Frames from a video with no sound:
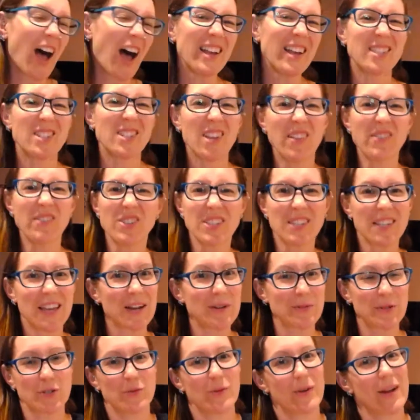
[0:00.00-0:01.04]
I still haven't
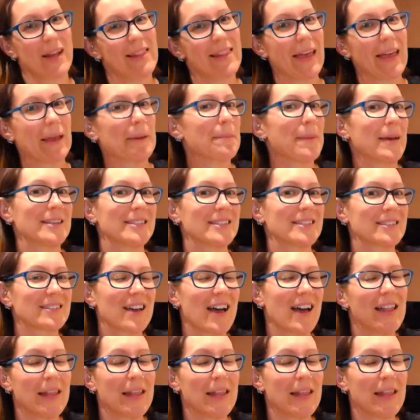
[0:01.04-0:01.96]
decided which one I like best.